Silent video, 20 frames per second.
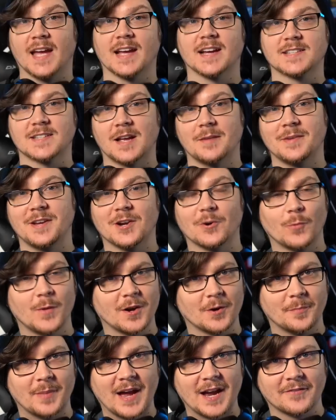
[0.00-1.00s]
Hey guys, Omni here.
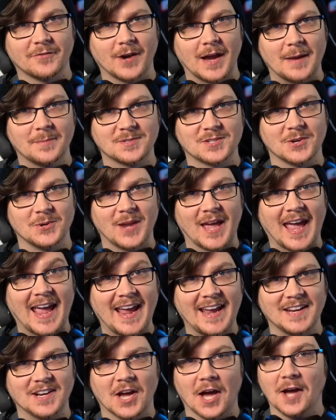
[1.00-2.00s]
We are back for episode
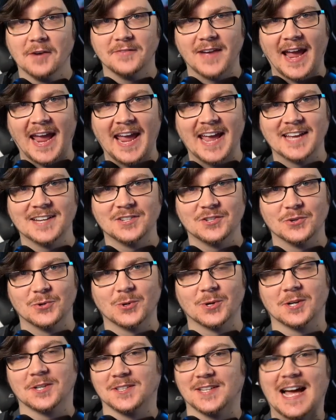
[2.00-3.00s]
8 of
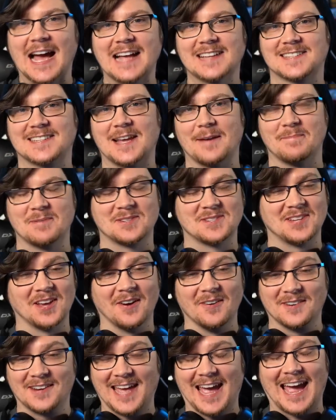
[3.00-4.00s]
Andor. Last
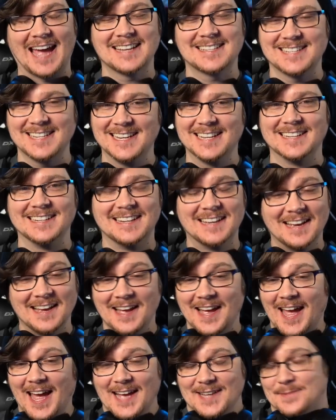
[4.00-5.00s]
episode, Cassian
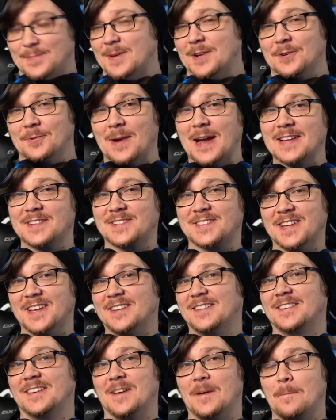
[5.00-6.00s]
has been
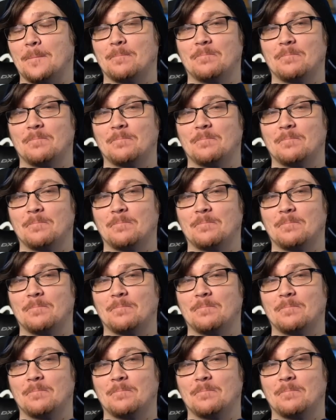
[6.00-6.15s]
arrested